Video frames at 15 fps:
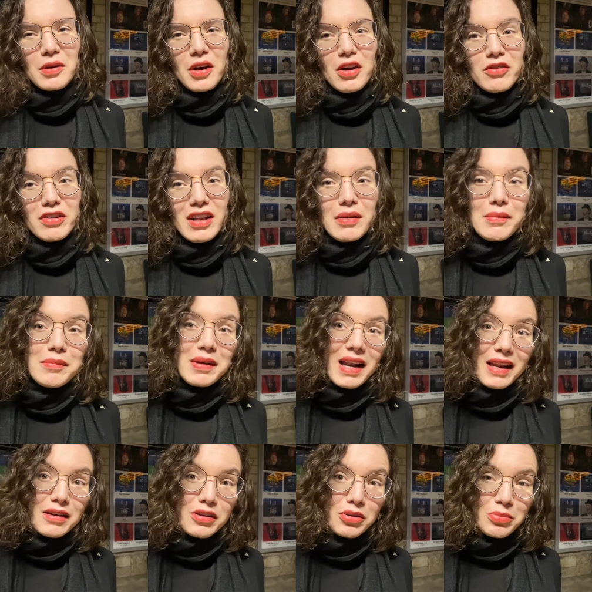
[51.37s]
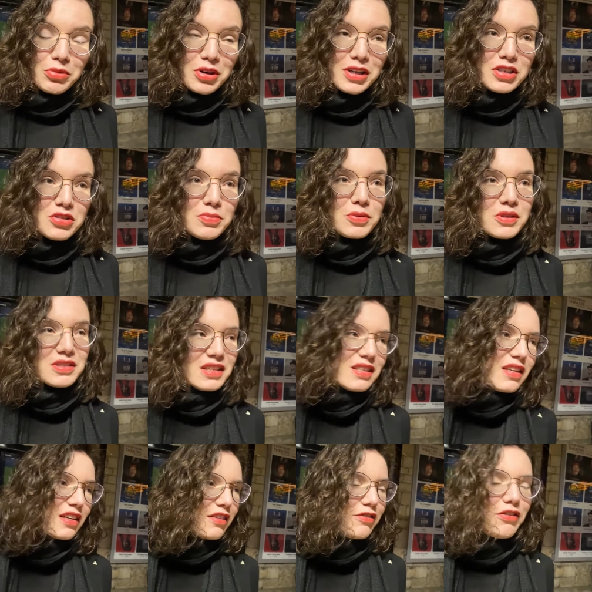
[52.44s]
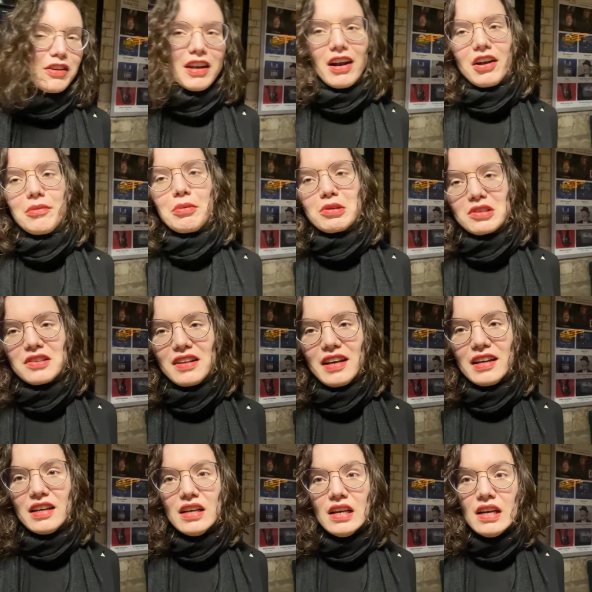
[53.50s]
over the Millennium Bridge, because that's like a fun Harry Potter thing,